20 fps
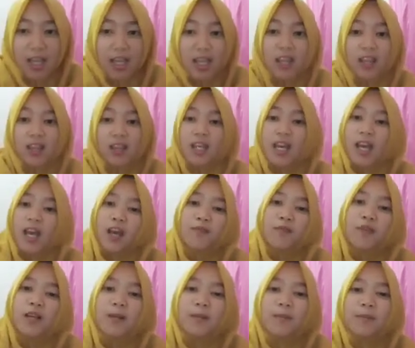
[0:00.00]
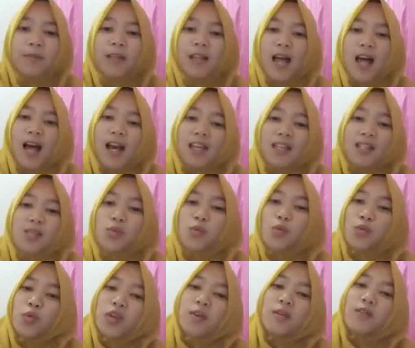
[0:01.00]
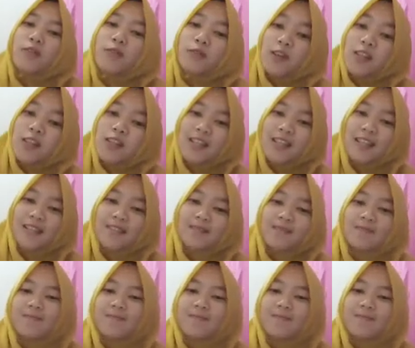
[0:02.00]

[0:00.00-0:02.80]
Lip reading: in every place we visit